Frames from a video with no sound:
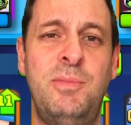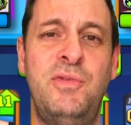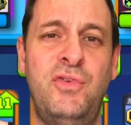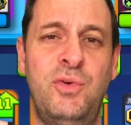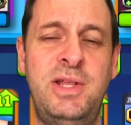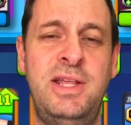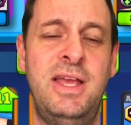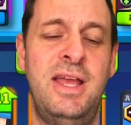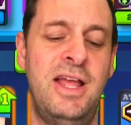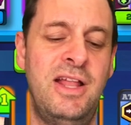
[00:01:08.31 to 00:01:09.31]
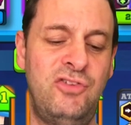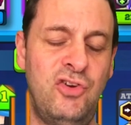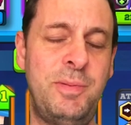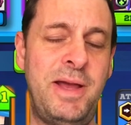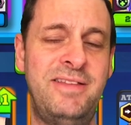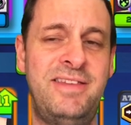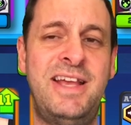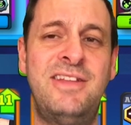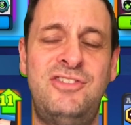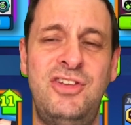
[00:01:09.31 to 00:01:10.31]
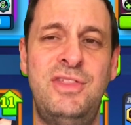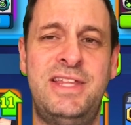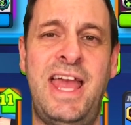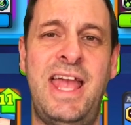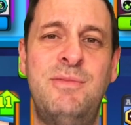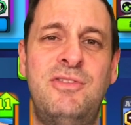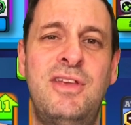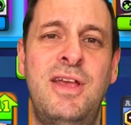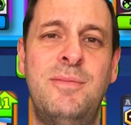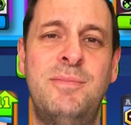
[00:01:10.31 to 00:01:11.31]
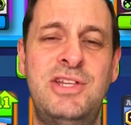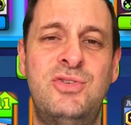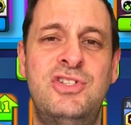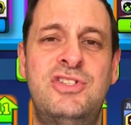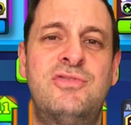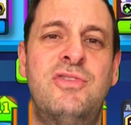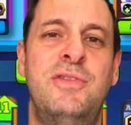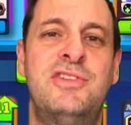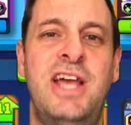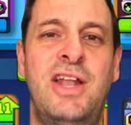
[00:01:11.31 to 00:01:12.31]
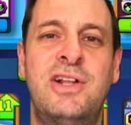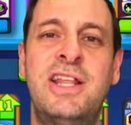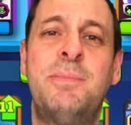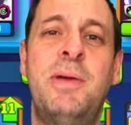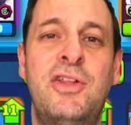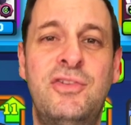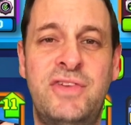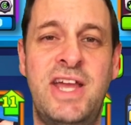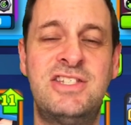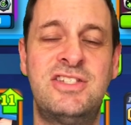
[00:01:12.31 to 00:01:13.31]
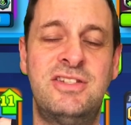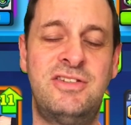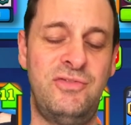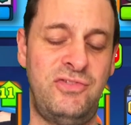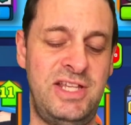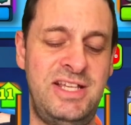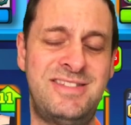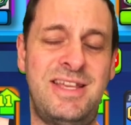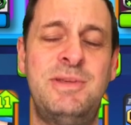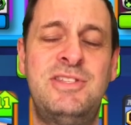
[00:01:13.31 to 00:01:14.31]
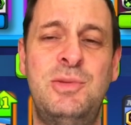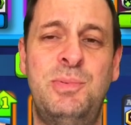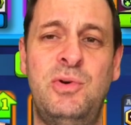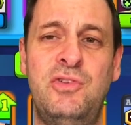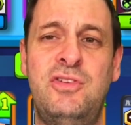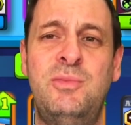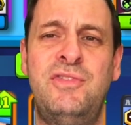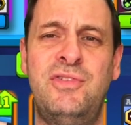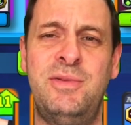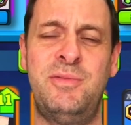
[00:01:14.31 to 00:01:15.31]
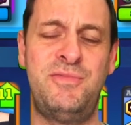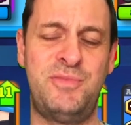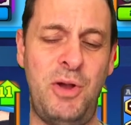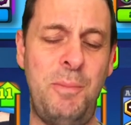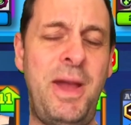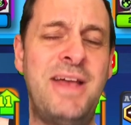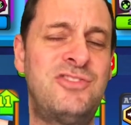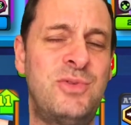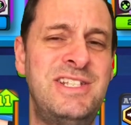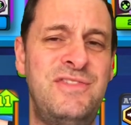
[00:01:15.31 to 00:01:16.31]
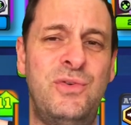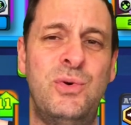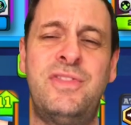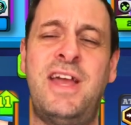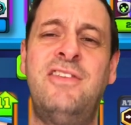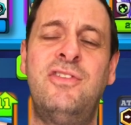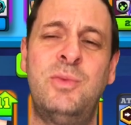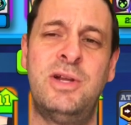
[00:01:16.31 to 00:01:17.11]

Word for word: Before we talk about the deck and do the games, make sure you subscribe to the channel, click the bell notification, come see because that'd be super awesome. We've, we've gone past 24,000.